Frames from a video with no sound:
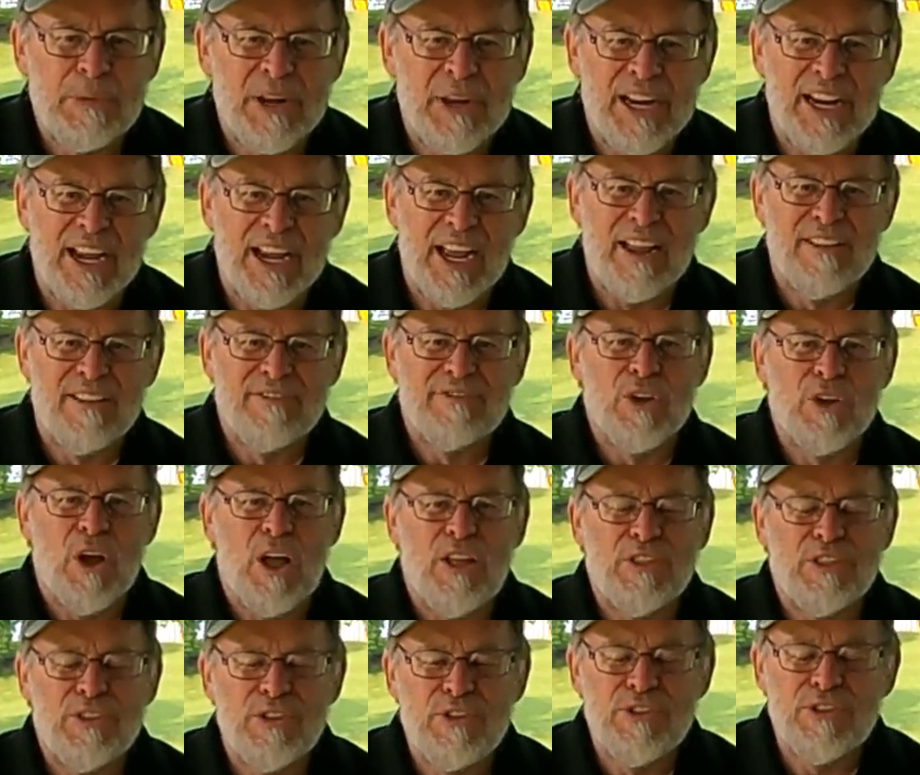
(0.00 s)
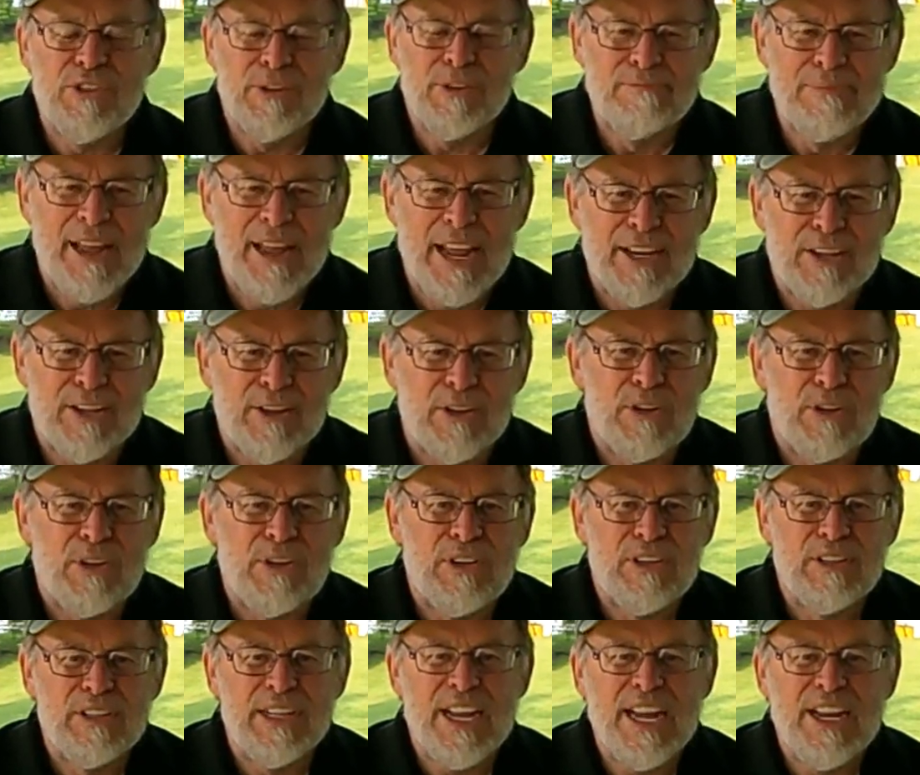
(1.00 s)
but I've gone through some
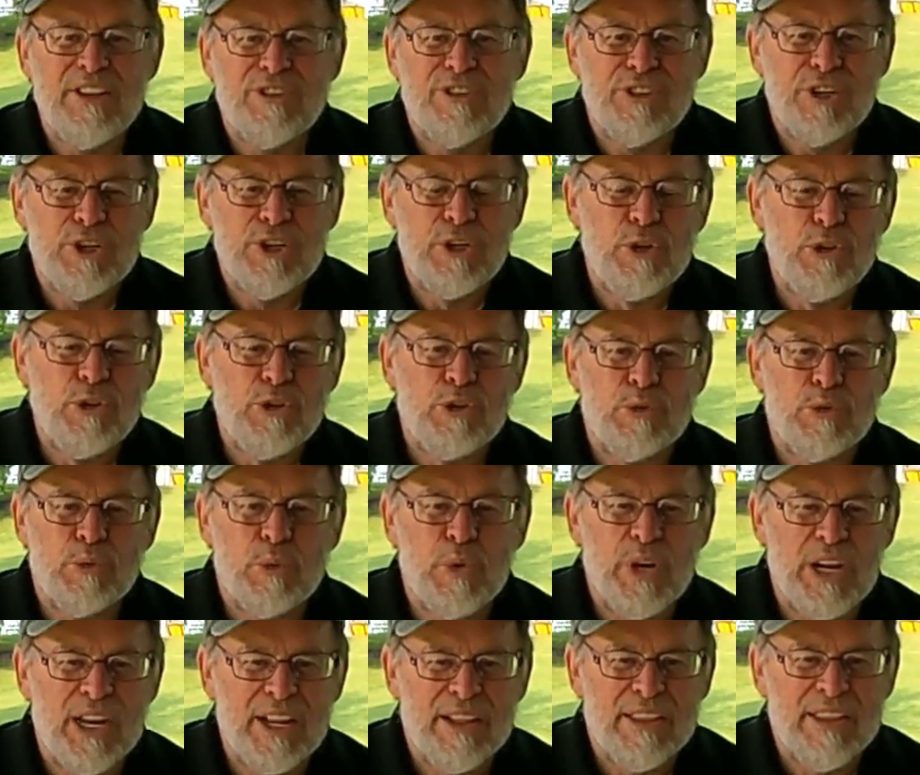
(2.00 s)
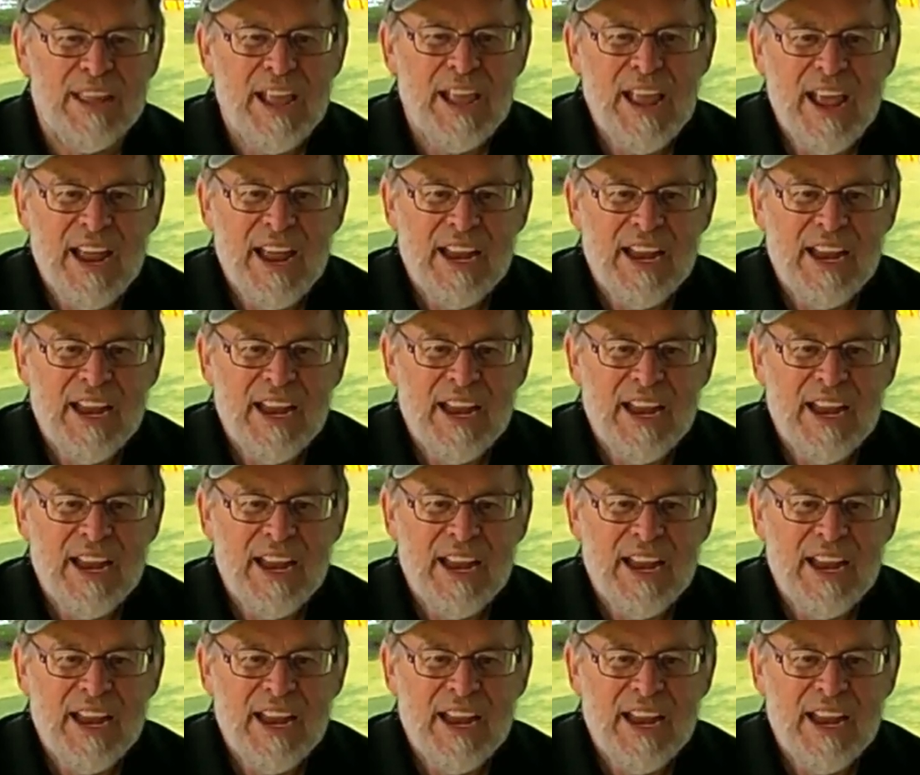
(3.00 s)
medical issues with